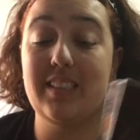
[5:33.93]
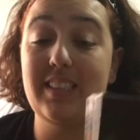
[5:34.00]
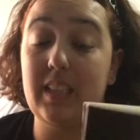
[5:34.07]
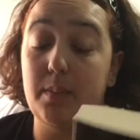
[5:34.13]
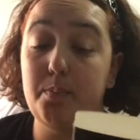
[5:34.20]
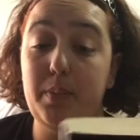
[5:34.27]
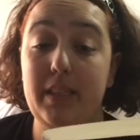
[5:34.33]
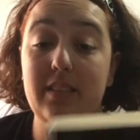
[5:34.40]

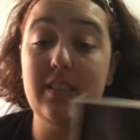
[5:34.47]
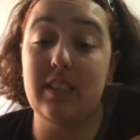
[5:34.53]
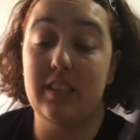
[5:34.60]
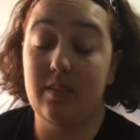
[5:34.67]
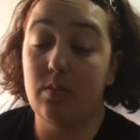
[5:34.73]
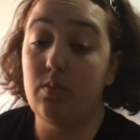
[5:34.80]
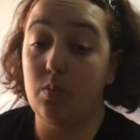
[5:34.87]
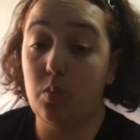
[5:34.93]
Some bits
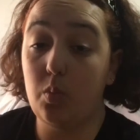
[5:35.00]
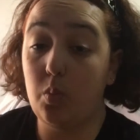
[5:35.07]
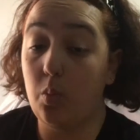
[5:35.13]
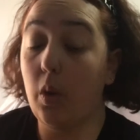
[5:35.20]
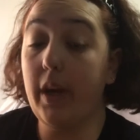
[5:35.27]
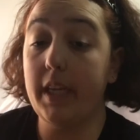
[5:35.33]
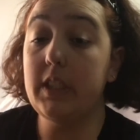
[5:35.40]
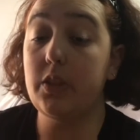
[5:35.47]

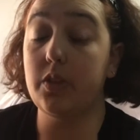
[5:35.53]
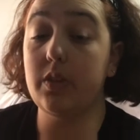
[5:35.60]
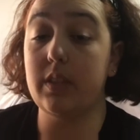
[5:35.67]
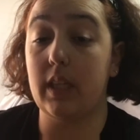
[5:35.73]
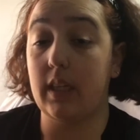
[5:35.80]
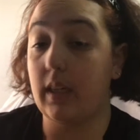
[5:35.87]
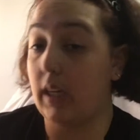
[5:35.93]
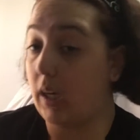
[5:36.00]
were
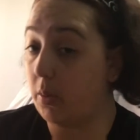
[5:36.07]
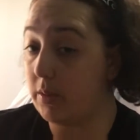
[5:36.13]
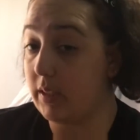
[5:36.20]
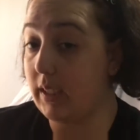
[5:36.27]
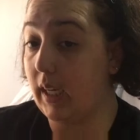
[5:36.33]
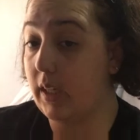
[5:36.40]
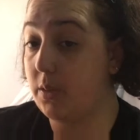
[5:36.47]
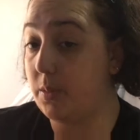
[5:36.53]
interesting and I was
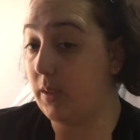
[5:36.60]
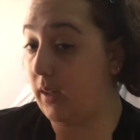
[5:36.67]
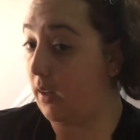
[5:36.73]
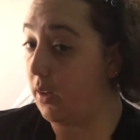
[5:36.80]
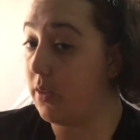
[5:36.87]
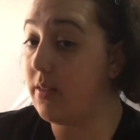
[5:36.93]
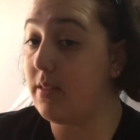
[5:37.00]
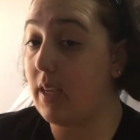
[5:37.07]
engaged, and I
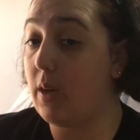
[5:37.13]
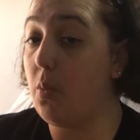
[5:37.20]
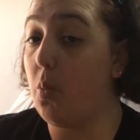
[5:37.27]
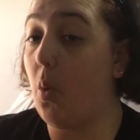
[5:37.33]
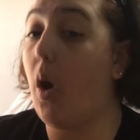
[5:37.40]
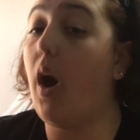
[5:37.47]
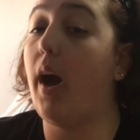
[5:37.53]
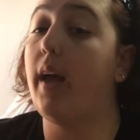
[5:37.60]
could see
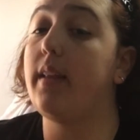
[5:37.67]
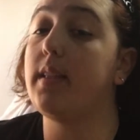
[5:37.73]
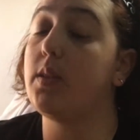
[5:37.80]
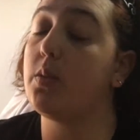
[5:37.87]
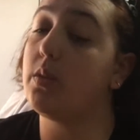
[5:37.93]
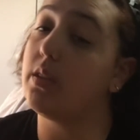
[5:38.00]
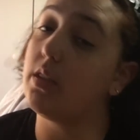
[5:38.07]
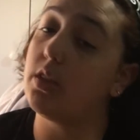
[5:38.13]
why
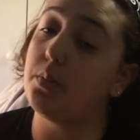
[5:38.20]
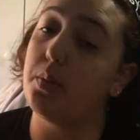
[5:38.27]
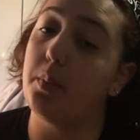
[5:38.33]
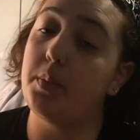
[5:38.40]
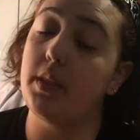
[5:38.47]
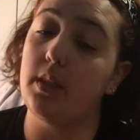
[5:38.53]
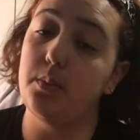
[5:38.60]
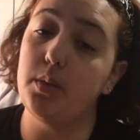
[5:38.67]
this was such a
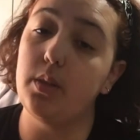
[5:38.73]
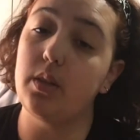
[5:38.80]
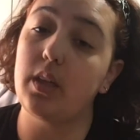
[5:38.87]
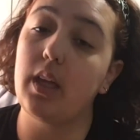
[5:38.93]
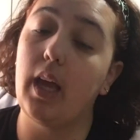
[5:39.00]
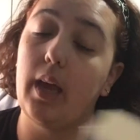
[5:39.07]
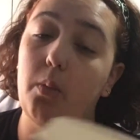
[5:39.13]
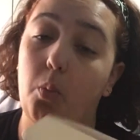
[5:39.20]
popular
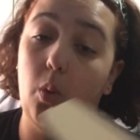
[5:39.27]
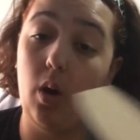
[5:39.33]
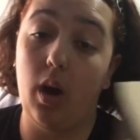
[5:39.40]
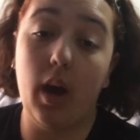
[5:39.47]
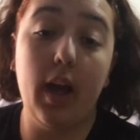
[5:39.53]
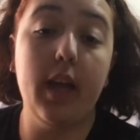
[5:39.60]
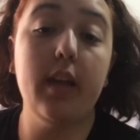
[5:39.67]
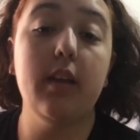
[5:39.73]
book and
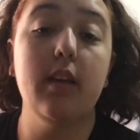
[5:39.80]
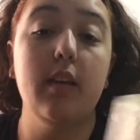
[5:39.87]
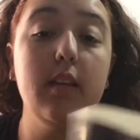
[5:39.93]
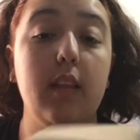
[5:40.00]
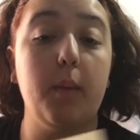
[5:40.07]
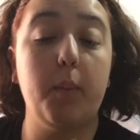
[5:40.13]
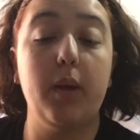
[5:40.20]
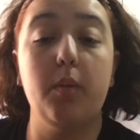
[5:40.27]
why
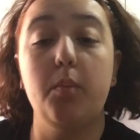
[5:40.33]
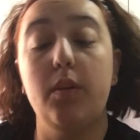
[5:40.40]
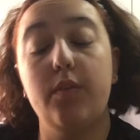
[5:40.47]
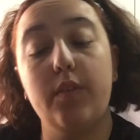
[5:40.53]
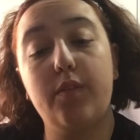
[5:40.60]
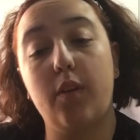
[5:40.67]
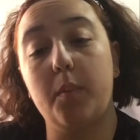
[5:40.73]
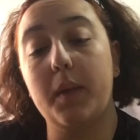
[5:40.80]
they made a
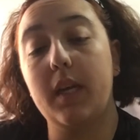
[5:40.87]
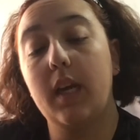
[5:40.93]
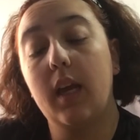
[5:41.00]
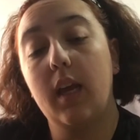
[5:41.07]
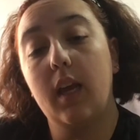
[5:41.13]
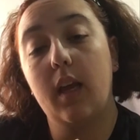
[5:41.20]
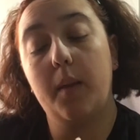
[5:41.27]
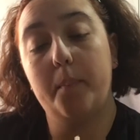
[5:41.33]
movie from it.
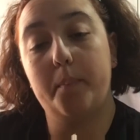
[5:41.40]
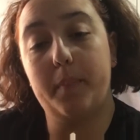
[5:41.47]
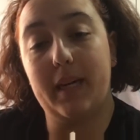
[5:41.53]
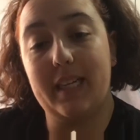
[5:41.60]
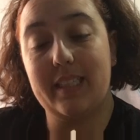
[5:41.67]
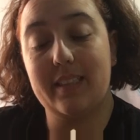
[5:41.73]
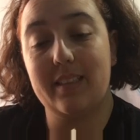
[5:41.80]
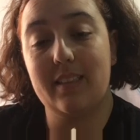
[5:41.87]

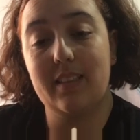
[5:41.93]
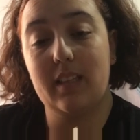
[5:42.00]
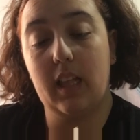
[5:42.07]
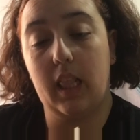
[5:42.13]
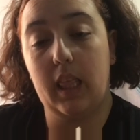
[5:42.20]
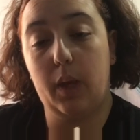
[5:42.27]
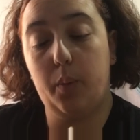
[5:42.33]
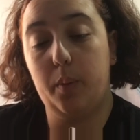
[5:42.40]
But
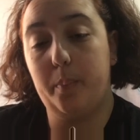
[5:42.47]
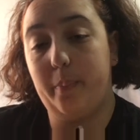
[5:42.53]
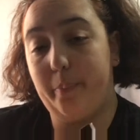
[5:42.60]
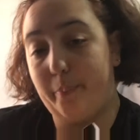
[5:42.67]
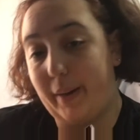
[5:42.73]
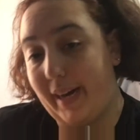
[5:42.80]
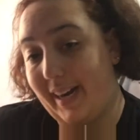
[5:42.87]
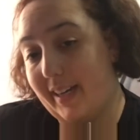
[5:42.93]
there were
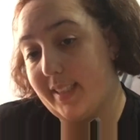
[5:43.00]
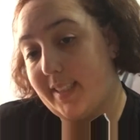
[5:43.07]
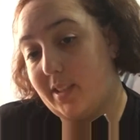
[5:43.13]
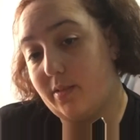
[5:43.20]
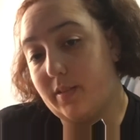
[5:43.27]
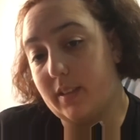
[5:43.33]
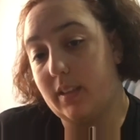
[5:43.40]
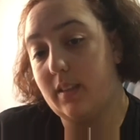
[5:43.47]
parts
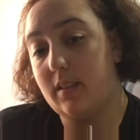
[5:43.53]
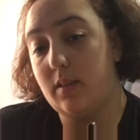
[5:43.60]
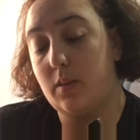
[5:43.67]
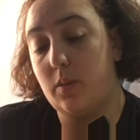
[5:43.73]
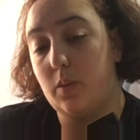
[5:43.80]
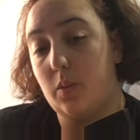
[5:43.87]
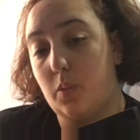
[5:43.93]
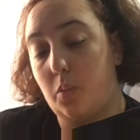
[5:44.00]
of it
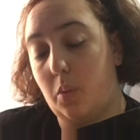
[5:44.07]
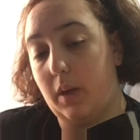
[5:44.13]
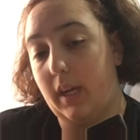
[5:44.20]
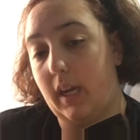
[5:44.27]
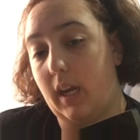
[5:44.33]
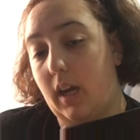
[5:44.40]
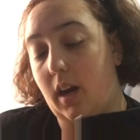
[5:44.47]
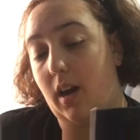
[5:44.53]

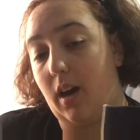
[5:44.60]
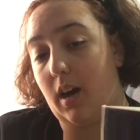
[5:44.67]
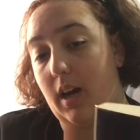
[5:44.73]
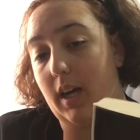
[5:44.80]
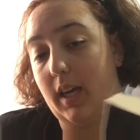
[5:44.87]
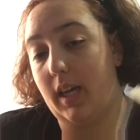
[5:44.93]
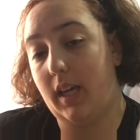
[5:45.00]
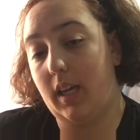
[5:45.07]
where
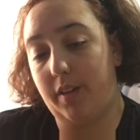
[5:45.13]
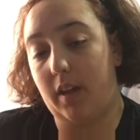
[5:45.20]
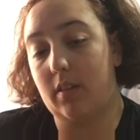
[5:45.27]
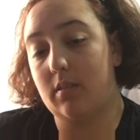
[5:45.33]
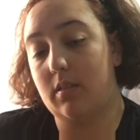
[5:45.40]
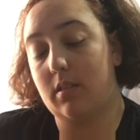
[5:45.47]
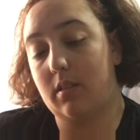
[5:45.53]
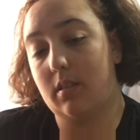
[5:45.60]
I
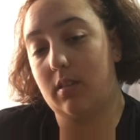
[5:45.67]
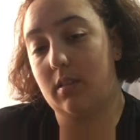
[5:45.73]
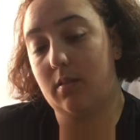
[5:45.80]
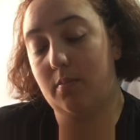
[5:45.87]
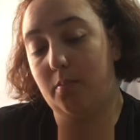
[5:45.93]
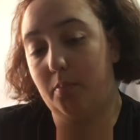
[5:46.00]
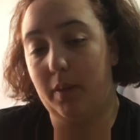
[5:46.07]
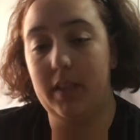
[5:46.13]
felt
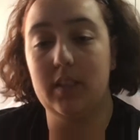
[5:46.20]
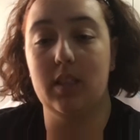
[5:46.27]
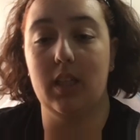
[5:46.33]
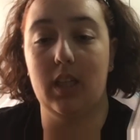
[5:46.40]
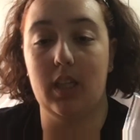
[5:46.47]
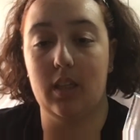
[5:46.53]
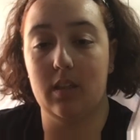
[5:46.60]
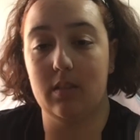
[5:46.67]

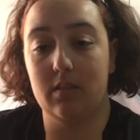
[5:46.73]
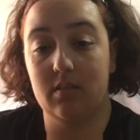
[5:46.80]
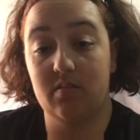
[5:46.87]
mentally